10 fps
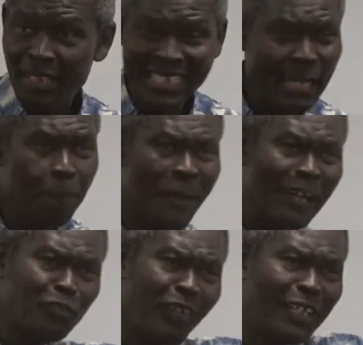In the
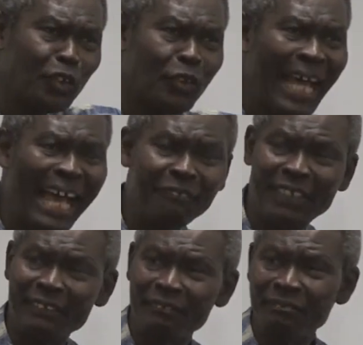pathway to
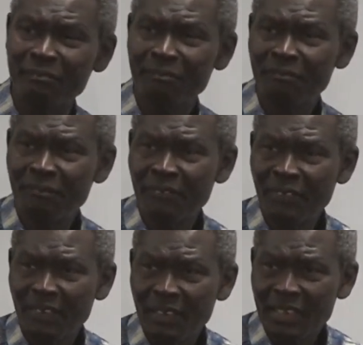heaven.
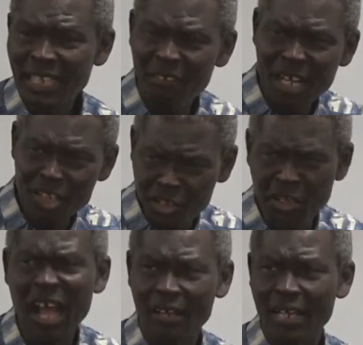They were
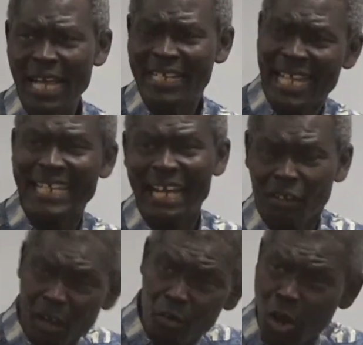stuck and they
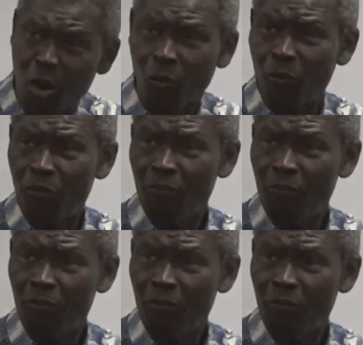cannot go.